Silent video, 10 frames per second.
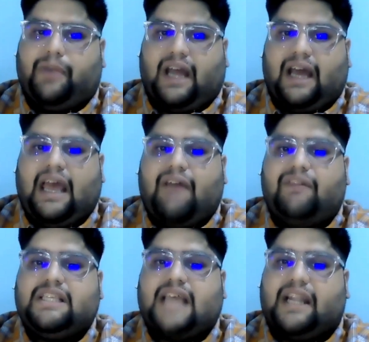But I
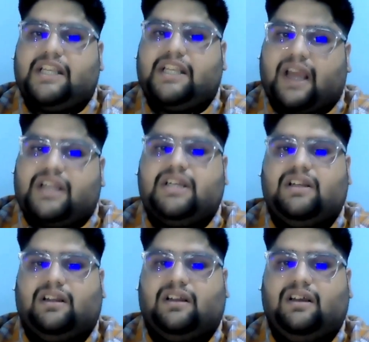have the
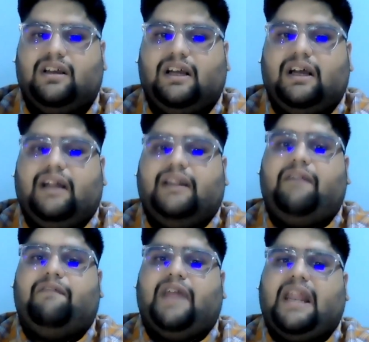satisfaction
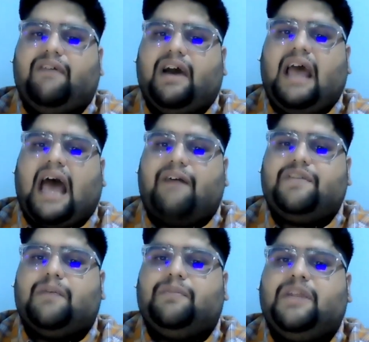that whenever I
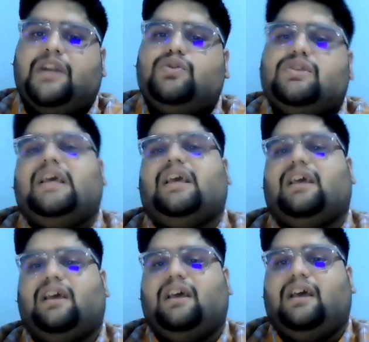have something to say,
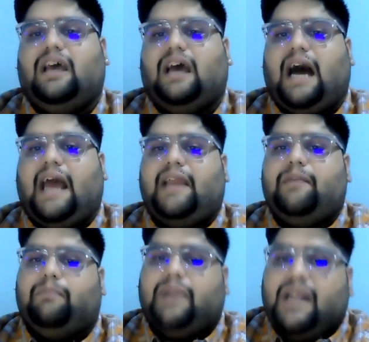I
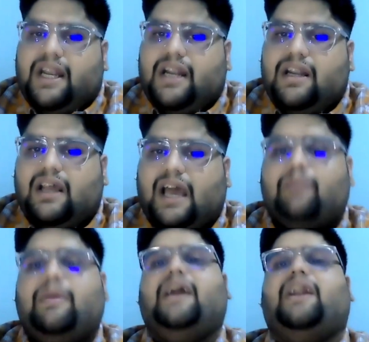can beat it
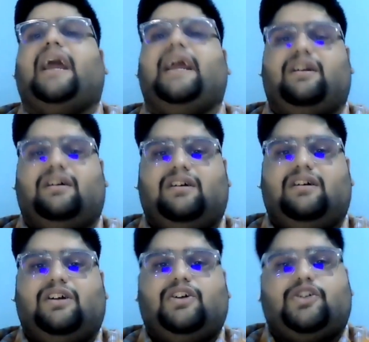and make it right
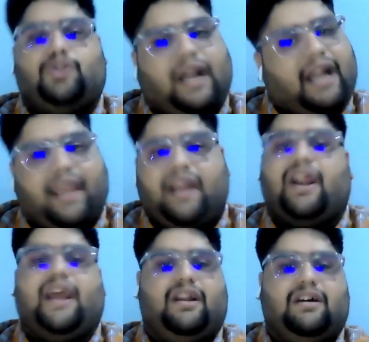so that I
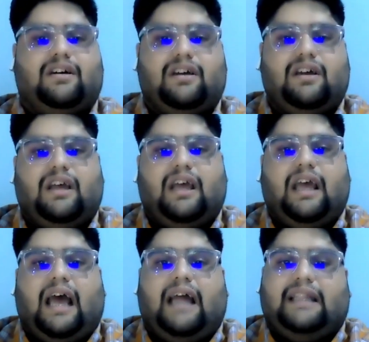can write.
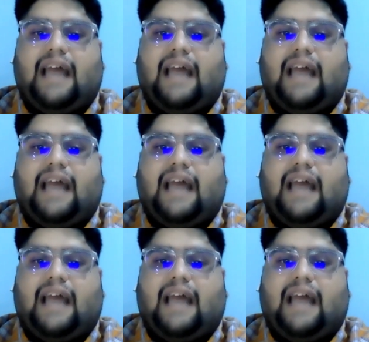And